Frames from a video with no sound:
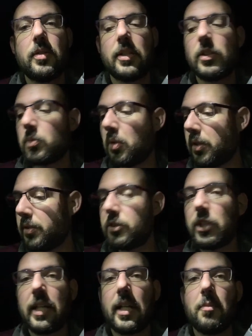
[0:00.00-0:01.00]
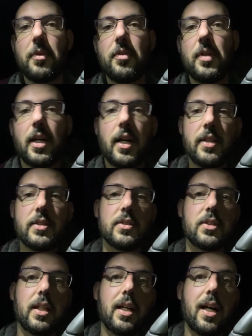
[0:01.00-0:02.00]
I just wanted to check in with you guys and
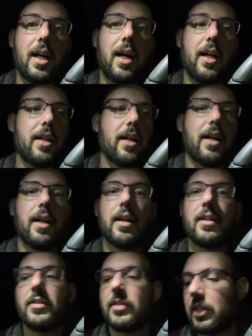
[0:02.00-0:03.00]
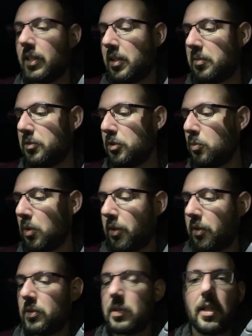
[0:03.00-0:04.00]
say hi, and do one
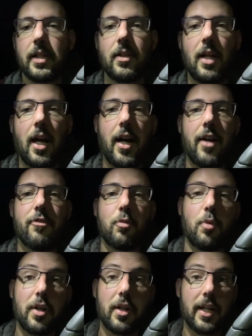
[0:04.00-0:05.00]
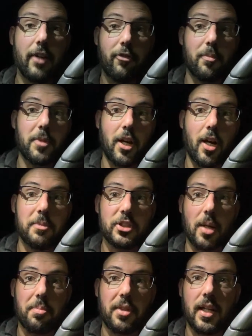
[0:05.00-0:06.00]
of those like live, what did I get from the hobby
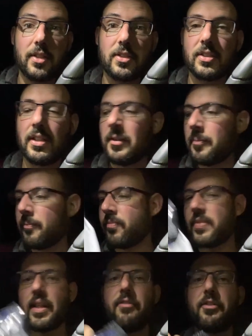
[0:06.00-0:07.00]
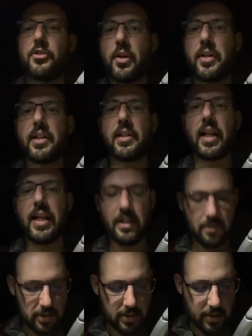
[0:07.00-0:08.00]
shop things. If you joined in late,
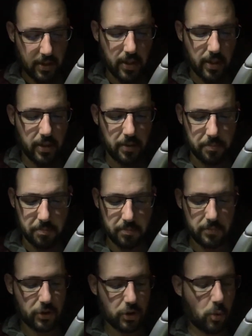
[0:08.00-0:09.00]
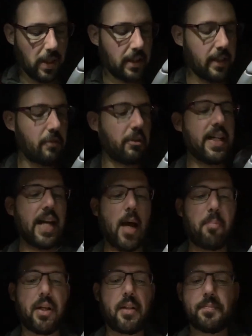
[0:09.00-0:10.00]
just quickly
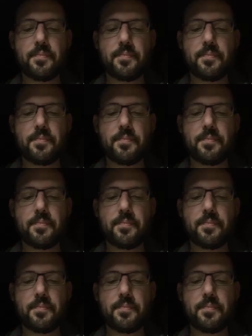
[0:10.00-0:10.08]
recapping.